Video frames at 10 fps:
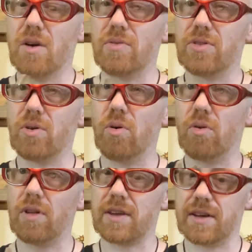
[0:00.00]
the whole
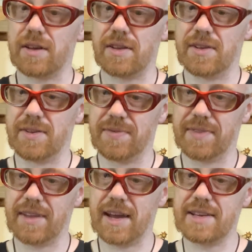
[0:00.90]
like
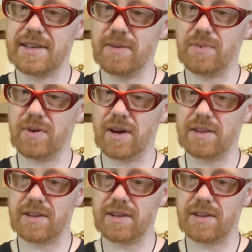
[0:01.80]
idea behind